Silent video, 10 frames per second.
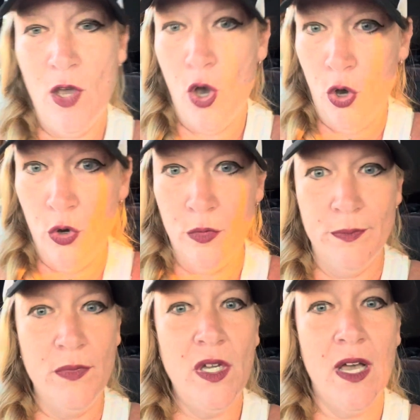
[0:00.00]
home,
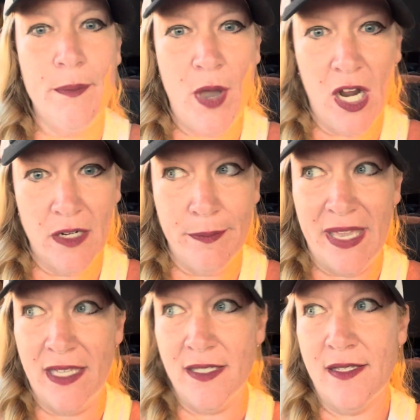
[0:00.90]

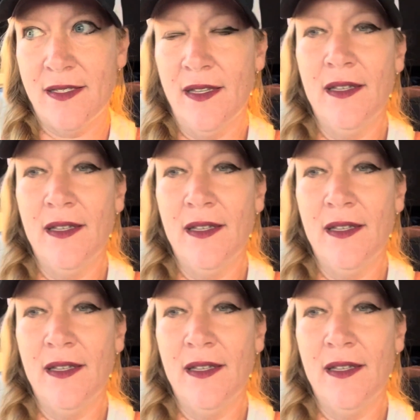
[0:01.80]
apartment,